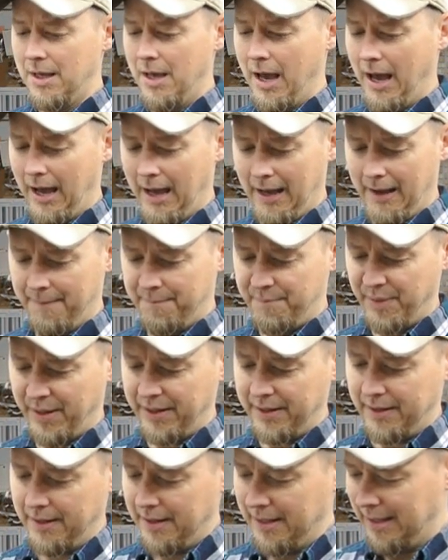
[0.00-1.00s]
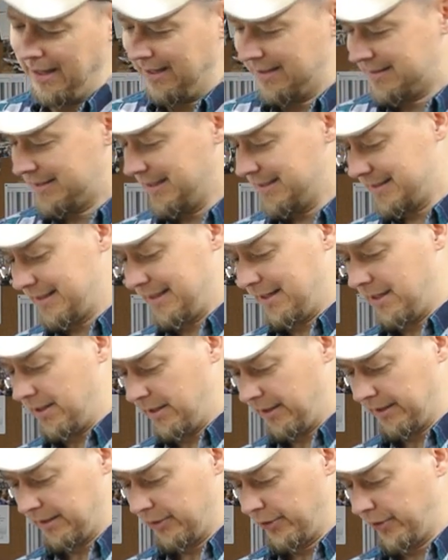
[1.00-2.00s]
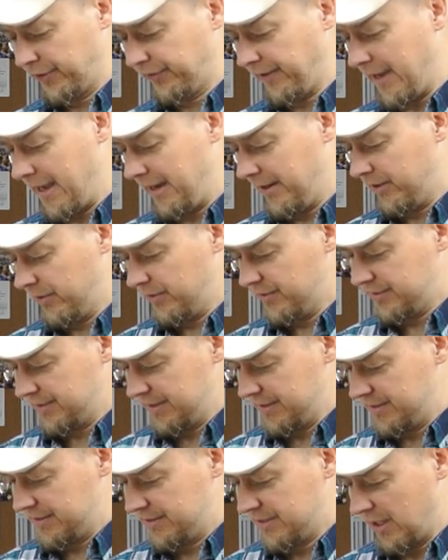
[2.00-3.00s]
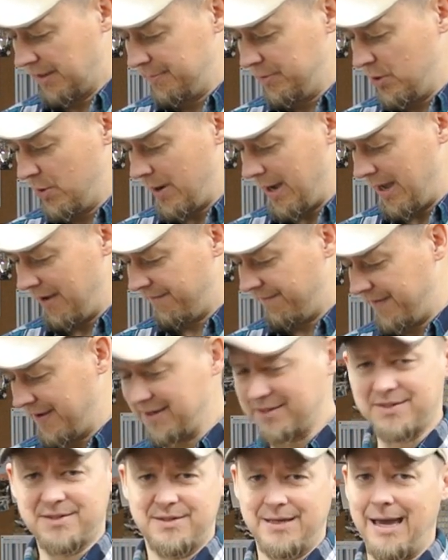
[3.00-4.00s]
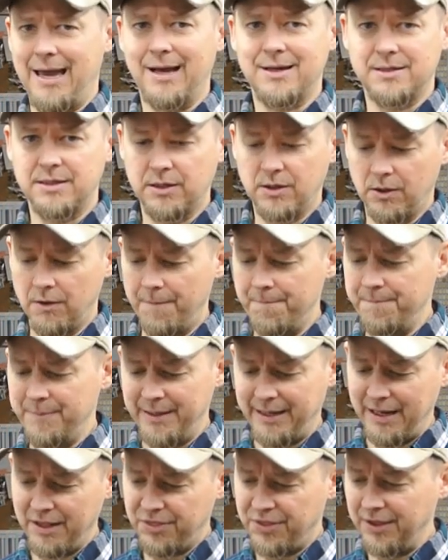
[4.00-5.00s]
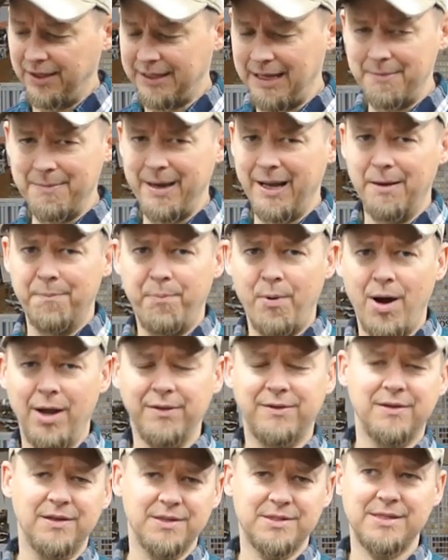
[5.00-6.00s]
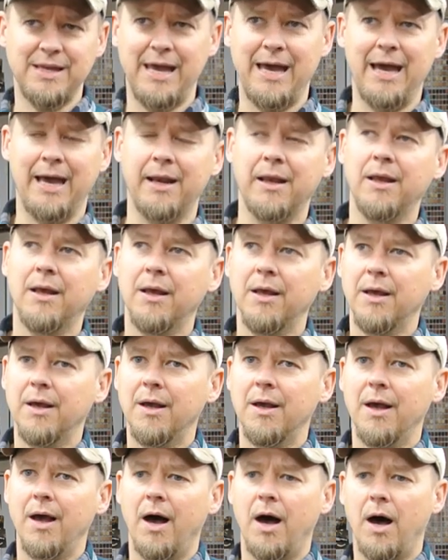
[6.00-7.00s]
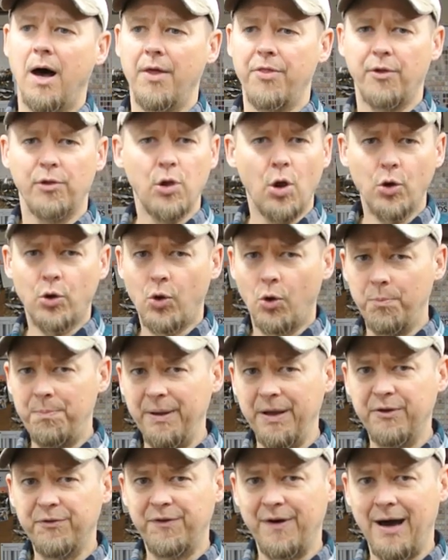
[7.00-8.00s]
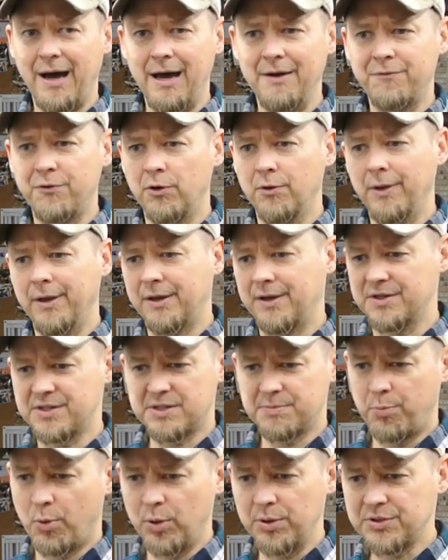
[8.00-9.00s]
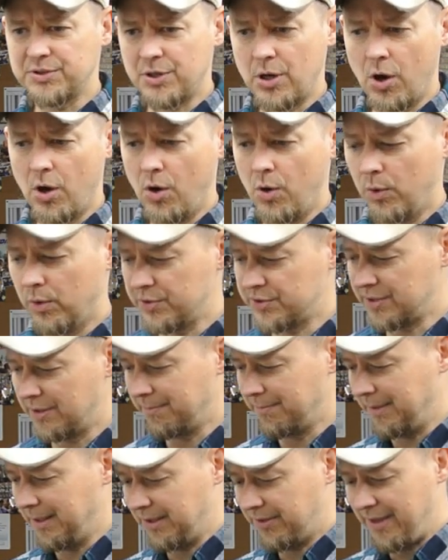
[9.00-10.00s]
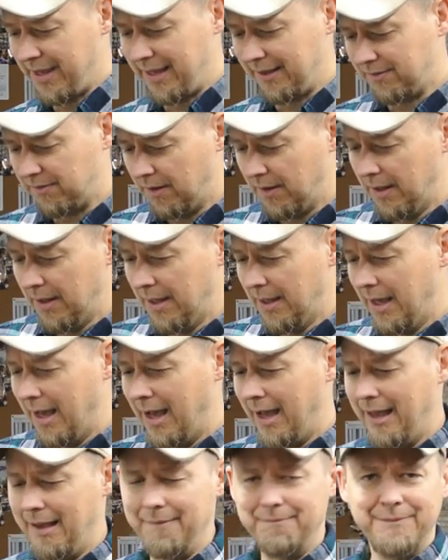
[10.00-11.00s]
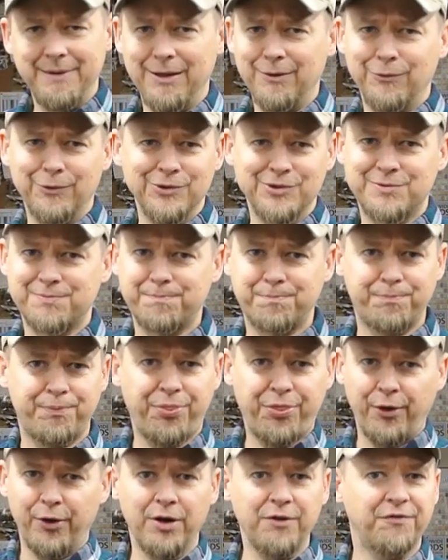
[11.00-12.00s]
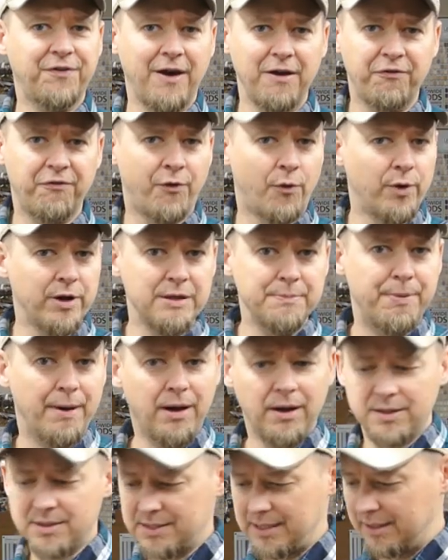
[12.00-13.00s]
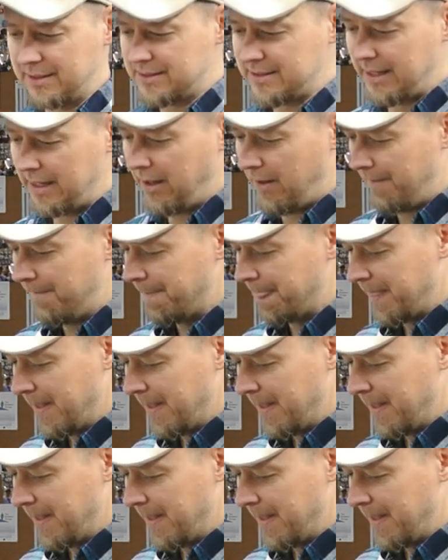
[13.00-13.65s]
Uh, but it says, like a little tag here, it says WFS Tactical. And I think I might have bought this at uh, the local Big Five or like a Sports Co. or something like that. It was 35, 40 bucks on sale.